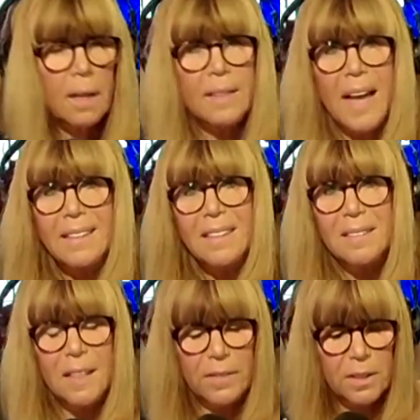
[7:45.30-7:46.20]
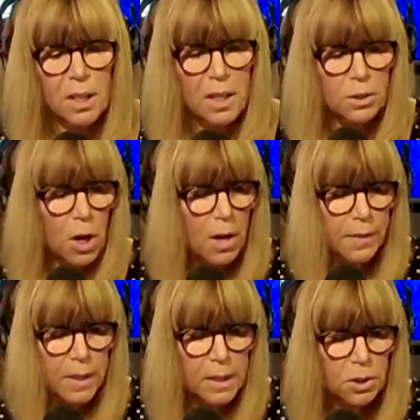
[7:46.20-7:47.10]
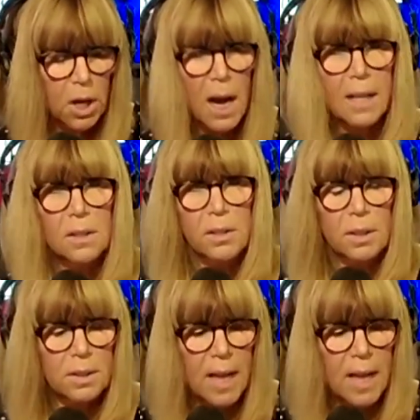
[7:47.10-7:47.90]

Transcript: That doesn't even touch on the child